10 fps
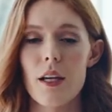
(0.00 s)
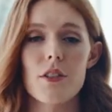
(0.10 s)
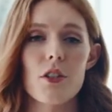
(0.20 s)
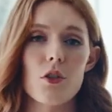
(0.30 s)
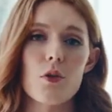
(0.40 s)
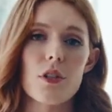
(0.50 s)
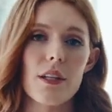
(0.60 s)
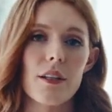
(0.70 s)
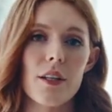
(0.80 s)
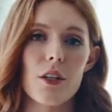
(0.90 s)
To use
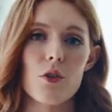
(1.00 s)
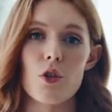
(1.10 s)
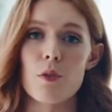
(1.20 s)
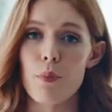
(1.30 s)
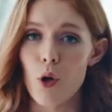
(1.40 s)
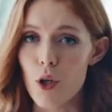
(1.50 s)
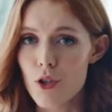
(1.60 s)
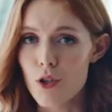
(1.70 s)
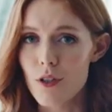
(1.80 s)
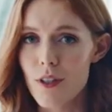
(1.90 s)
it, you just
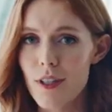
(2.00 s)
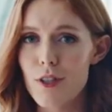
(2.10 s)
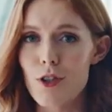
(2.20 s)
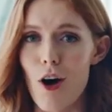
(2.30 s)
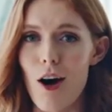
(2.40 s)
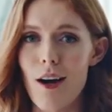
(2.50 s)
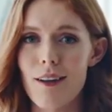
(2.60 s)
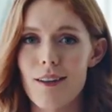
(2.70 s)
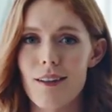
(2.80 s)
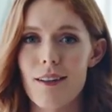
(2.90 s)
push, talk,
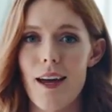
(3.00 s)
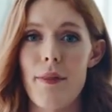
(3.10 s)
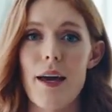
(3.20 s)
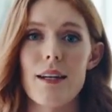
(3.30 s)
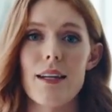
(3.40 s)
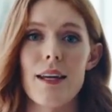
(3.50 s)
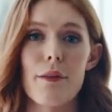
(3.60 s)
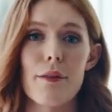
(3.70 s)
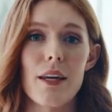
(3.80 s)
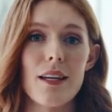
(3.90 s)
and then it
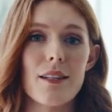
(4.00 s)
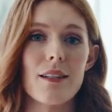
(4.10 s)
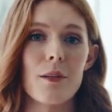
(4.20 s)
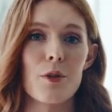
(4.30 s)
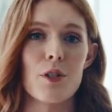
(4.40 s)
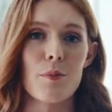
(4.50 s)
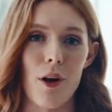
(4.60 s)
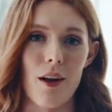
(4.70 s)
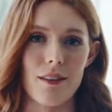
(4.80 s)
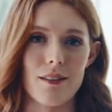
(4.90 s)
thinks and
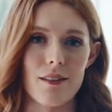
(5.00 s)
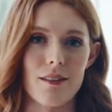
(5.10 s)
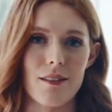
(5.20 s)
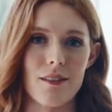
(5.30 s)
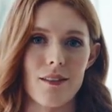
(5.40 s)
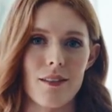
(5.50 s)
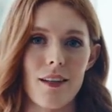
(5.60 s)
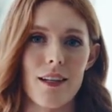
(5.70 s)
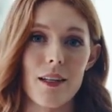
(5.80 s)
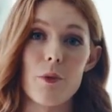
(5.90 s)
responds.
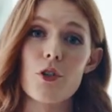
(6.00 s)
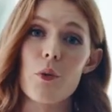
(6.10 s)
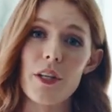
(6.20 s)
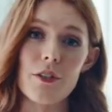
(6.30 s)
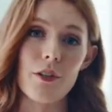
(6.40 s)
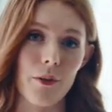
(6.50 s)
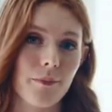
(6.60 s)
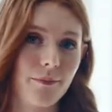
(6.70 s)
Let me show you what it can do.